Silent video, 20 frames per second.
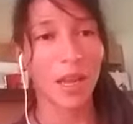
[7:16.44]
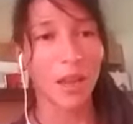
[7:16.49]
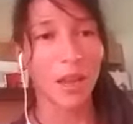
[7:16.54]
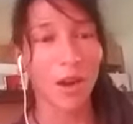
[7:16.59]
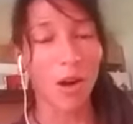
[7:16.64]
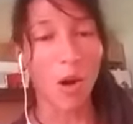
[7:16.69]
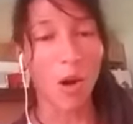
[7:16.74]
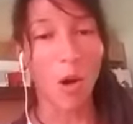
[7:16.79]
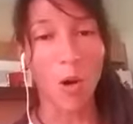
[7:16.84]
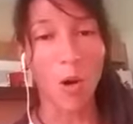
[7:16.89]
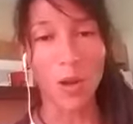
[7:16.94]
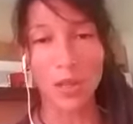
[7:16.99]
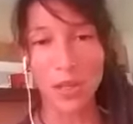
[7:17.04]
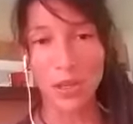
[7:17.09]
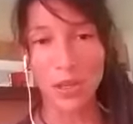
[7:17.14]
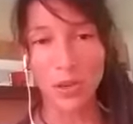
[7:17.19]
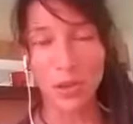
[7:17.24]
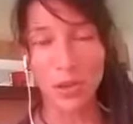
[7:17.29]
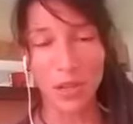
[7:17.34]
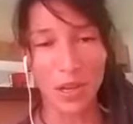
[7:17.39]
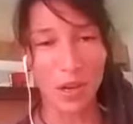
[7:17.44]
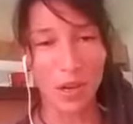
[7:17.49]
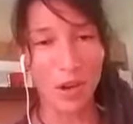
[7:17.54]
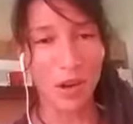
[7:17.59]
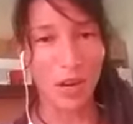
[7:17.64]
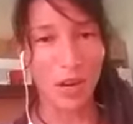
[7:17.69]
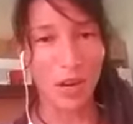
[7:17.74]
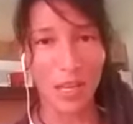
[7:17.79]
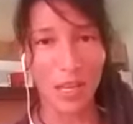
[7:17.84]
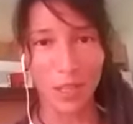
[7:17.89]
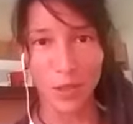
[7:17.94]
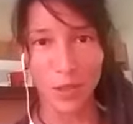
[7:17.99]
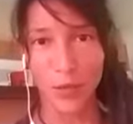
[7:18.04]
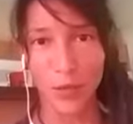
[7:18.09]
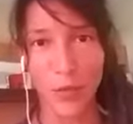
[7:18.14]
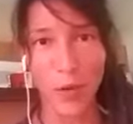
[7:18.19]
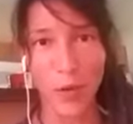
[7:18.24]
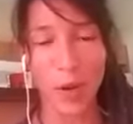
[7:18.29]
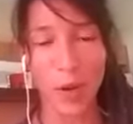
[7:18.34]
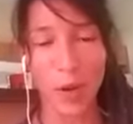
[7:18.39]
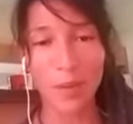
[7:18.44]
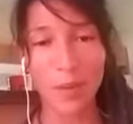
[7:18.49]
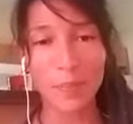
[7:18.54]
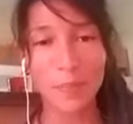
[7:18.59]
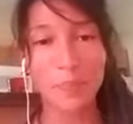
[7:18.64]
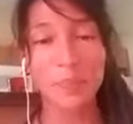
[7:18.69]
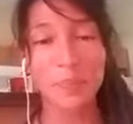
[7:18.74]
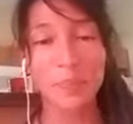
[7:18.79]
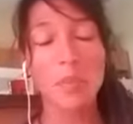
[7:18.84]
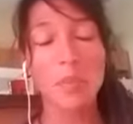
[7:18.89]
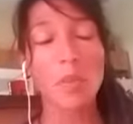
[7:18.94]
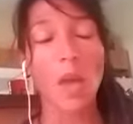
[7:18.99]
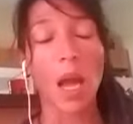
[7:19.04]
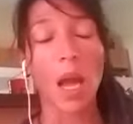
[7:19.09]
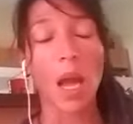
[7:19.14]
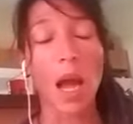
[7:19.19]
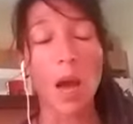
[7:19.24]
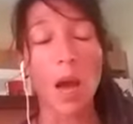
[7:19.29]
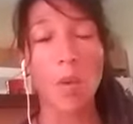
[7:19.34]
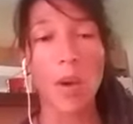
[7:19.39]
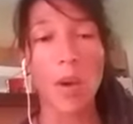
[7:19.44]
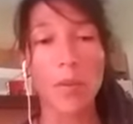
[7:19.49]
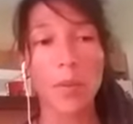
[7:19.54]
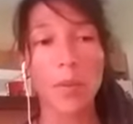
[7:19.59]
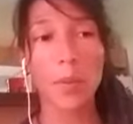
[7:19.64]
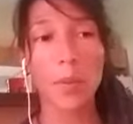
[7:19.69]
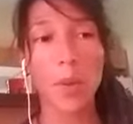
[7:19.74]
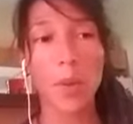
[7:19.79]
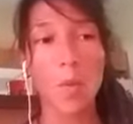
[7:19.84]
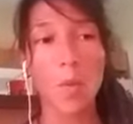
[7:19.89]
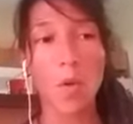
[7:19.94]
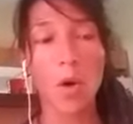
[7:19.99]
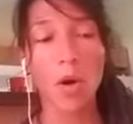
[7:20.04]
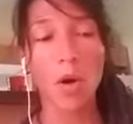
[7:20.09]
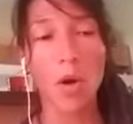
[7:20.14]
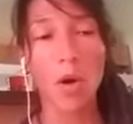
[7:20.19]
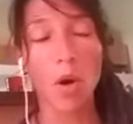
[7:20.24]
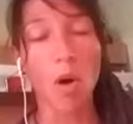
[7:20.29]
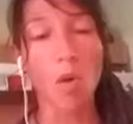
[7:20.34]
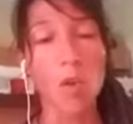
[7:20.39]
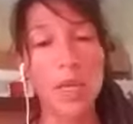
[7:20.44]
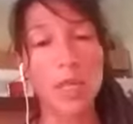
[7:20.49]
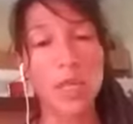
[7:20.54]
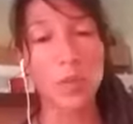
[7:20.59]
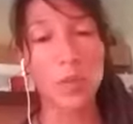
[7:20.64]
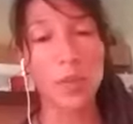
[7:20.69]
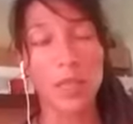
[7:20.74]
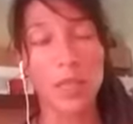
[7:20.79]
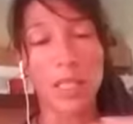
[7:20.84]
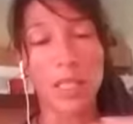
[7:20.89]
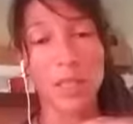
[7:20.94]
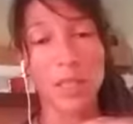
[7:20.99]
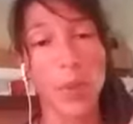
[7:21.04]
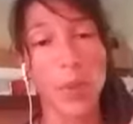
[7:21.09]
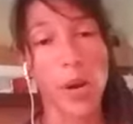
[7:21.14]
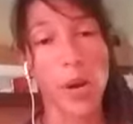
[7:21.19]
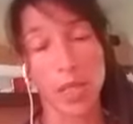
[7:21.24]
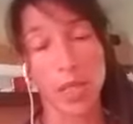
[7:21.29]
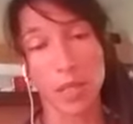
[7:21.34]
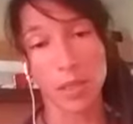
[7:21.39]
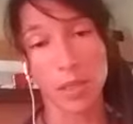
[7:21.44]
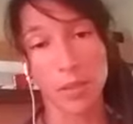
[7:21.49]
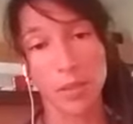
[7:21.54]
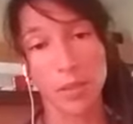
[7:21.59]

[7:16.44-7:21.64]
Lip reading: holding you, they're not going to let you fall. However, we work always with the spot.